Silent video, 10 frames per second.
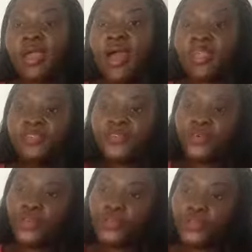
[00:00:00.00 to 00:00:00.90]
And if
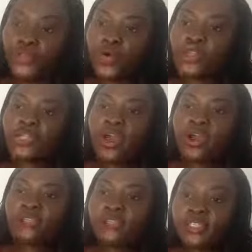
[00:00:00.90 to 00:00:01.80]
you don't
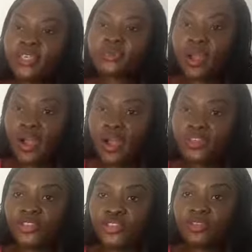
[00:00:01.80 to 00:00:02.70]
have sleep
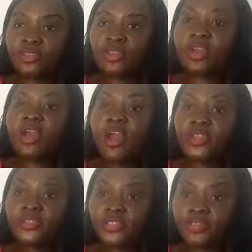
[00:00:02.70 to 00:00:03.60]
hygiene and
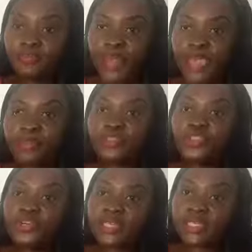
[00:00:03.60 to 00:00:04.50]
you spend
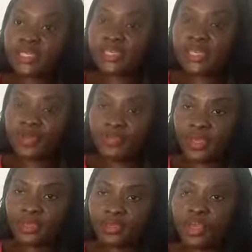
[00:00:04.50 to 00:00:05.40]
your day
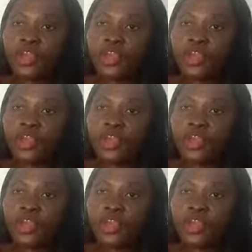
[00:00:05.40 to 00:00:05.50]
sleeping,